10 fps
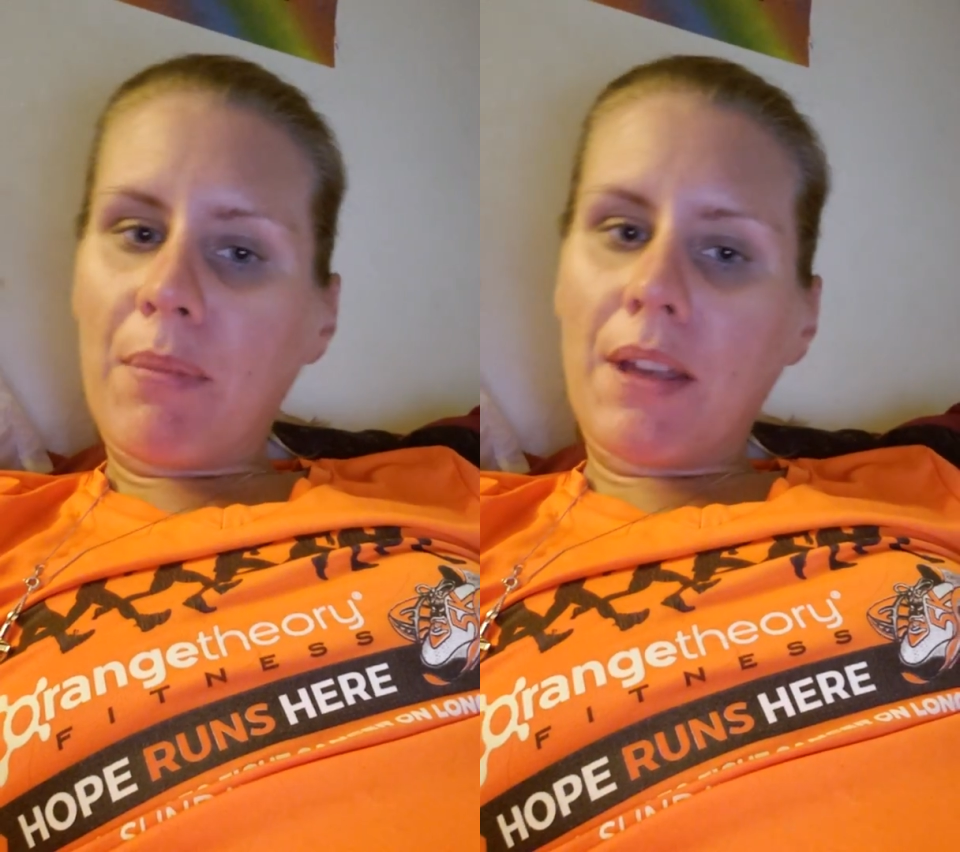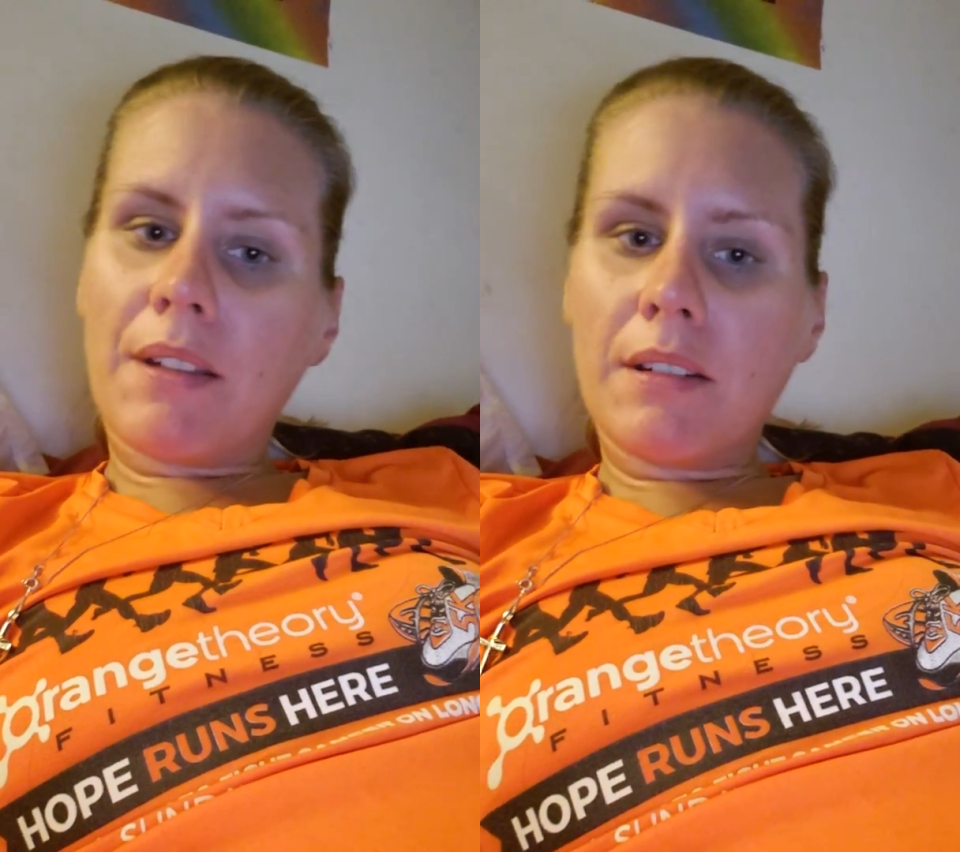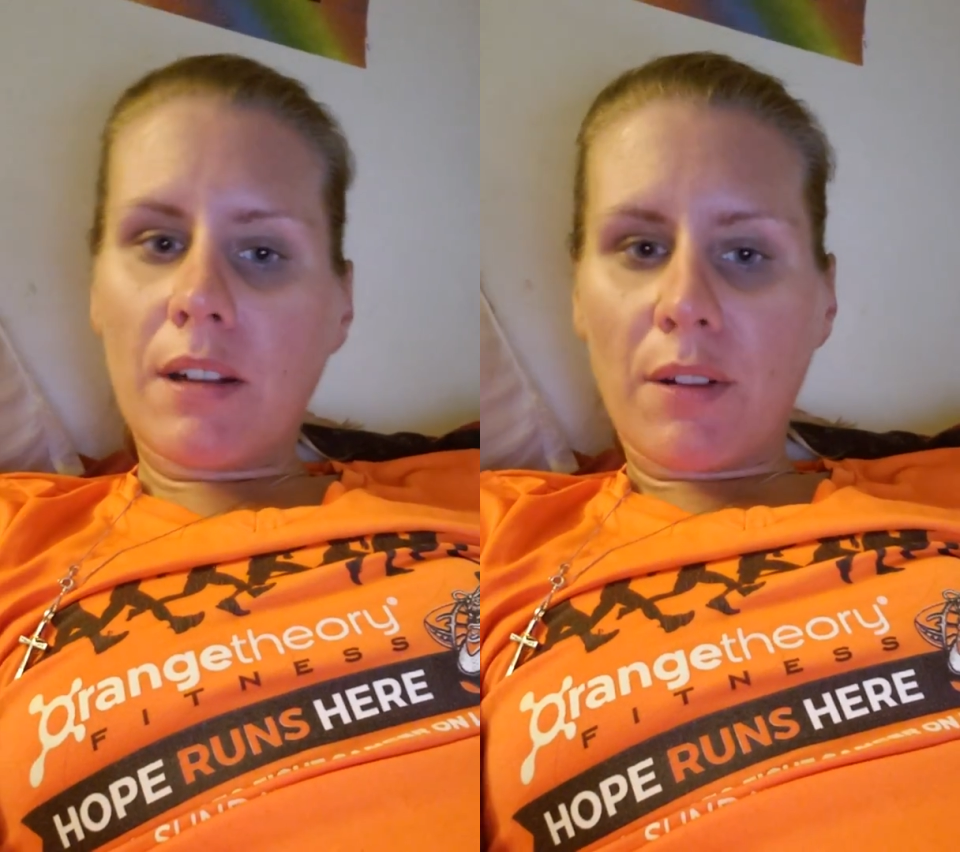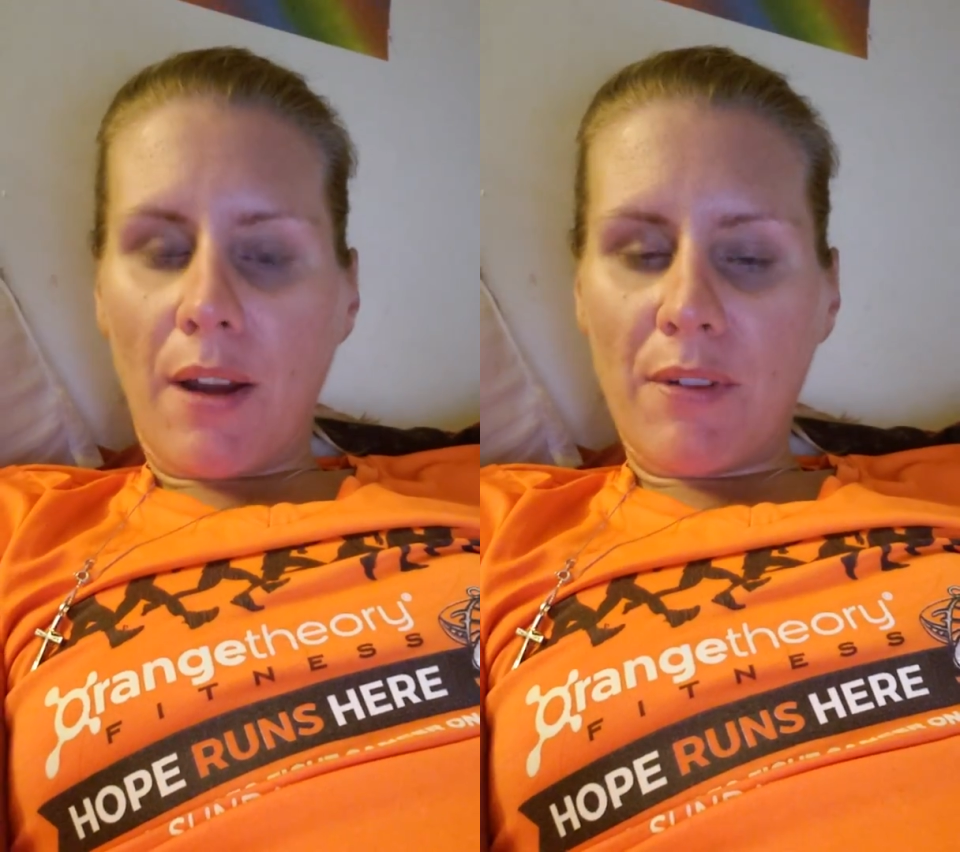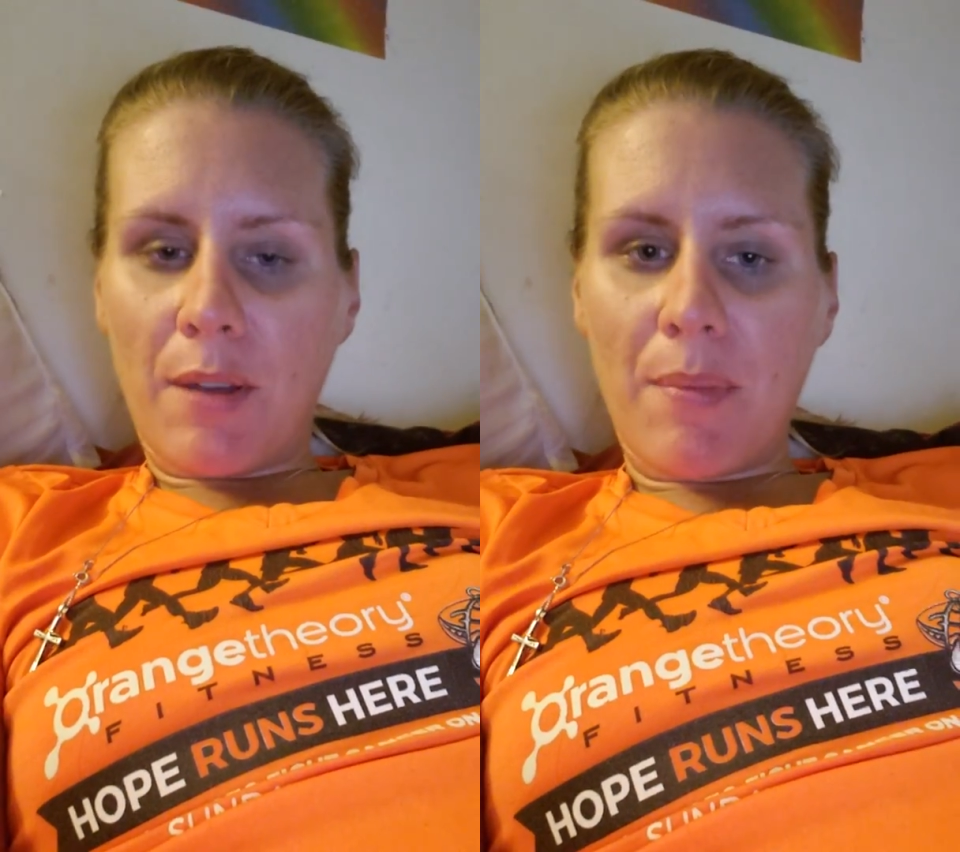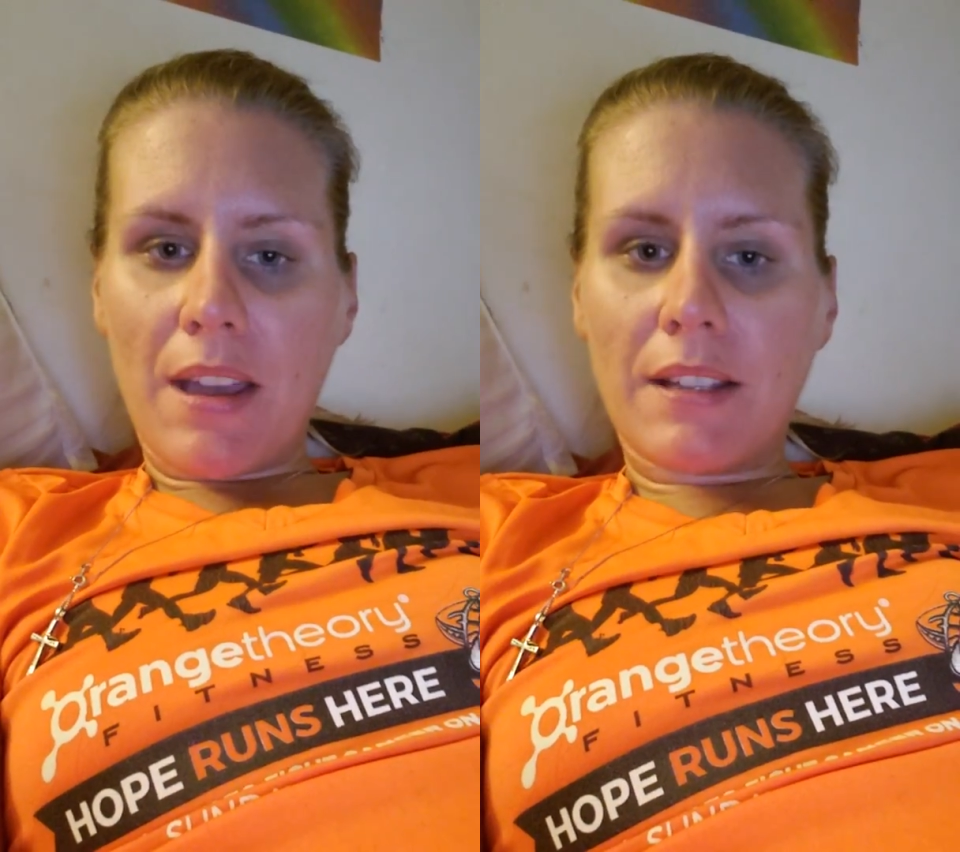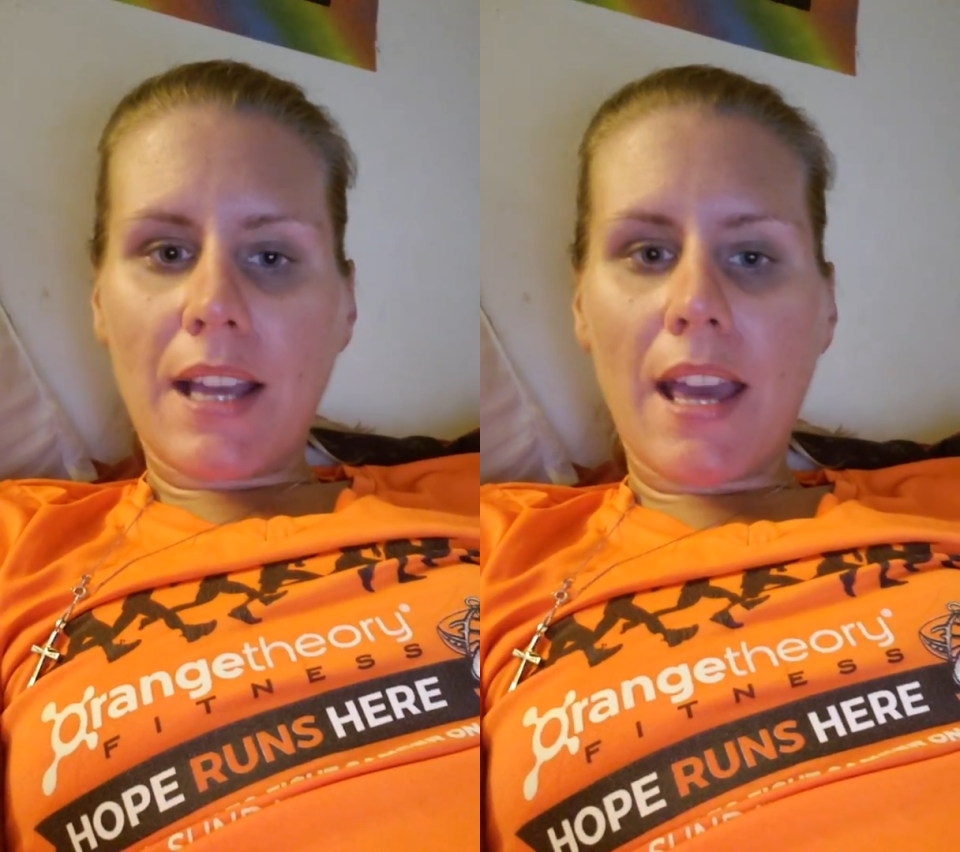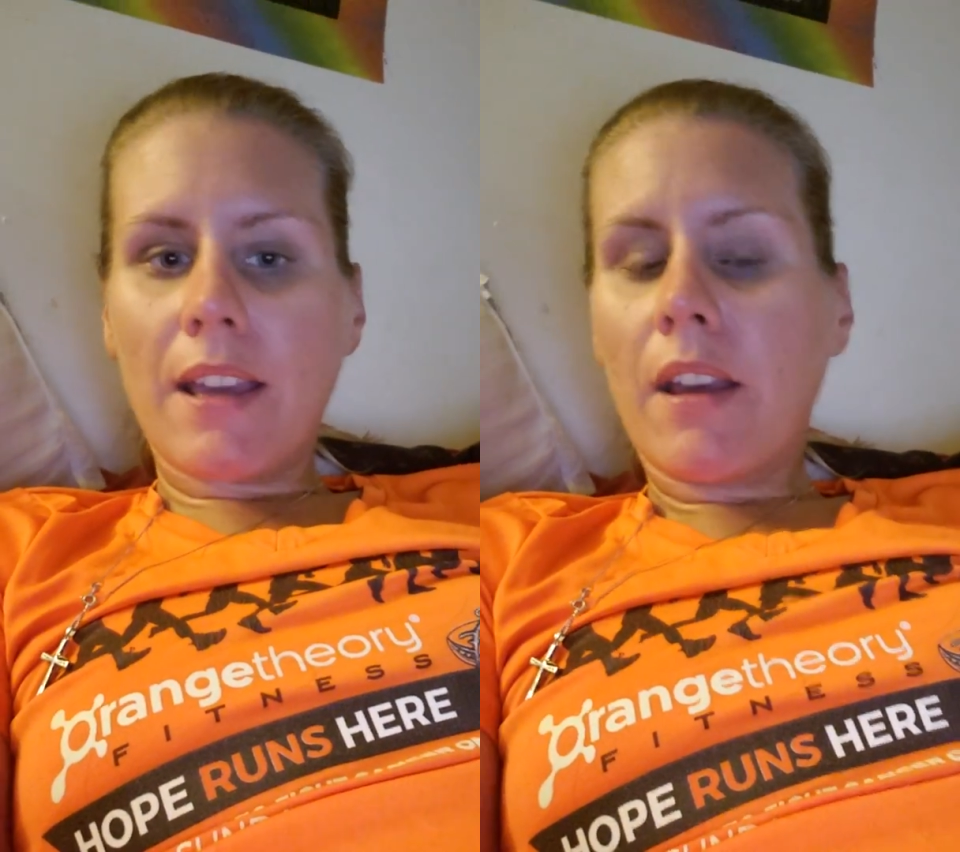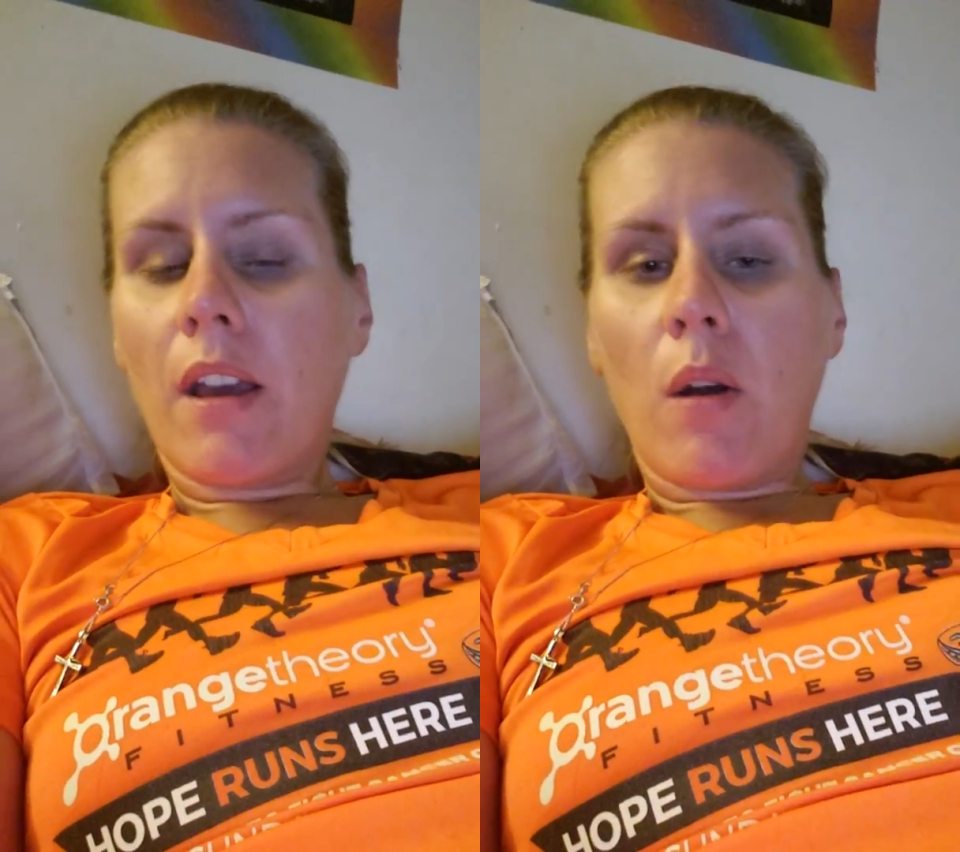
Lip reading: and having a bad day.